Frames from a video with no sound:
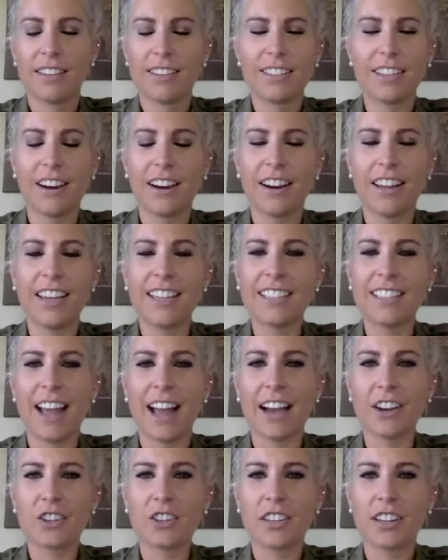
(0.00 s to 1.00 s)
Sorry, he's an
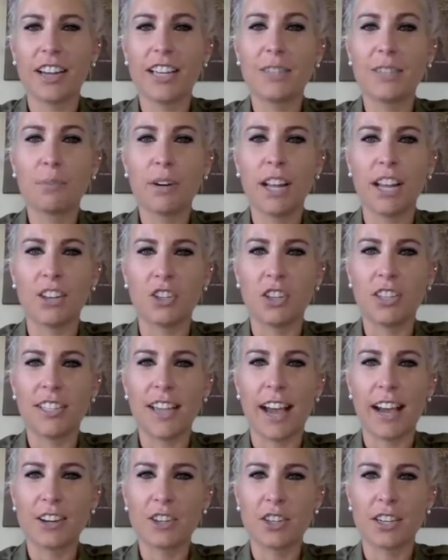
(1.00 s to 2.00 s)
action. He's British. He's
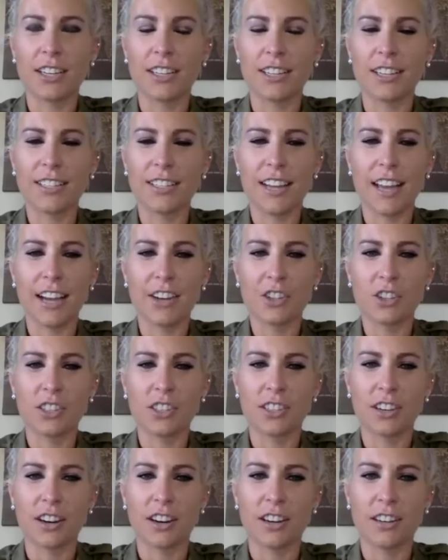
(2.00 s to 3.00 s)
action. He's an action
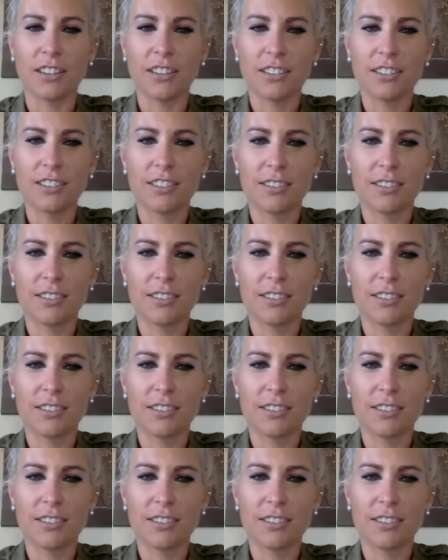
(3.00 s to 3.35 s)
star.